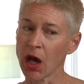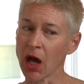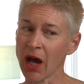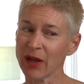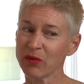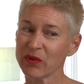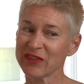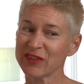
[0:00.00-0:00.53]

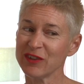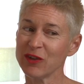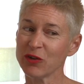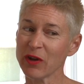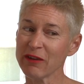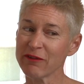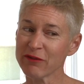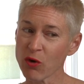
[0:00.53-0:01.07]
I was
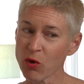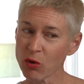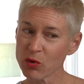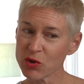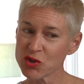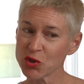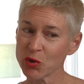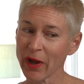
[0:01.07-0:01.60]
looking
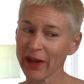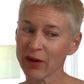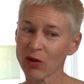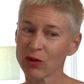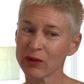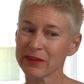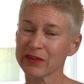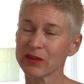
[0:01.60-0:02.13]
forward to, and
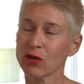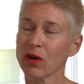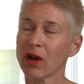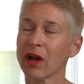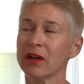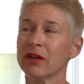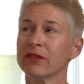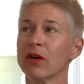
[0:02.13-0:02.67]
also
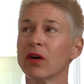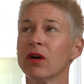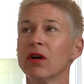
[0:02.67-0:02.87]
kind of,